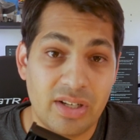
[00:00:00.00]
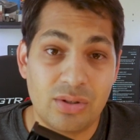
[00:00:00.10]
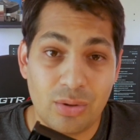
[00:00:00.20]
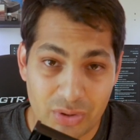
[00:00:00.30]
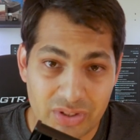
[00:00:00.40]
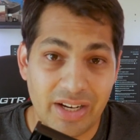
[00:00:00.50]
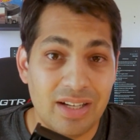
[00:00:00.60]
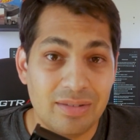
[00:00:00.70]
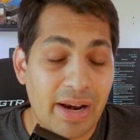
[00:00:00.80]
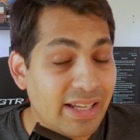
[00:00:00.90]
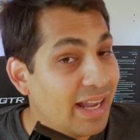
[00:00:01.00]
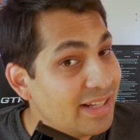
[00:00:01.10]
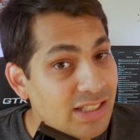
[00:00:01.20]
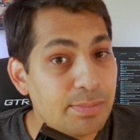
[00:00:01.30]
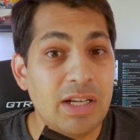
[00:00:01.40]
on Coursera, but I
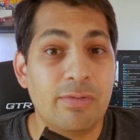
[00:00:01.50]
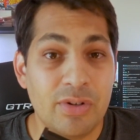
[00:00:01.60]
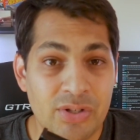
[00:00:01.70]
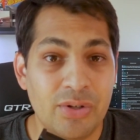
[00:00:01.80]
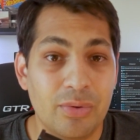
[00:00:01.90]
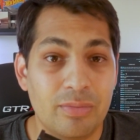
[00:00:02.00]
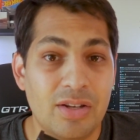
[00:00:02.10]
can speak for two.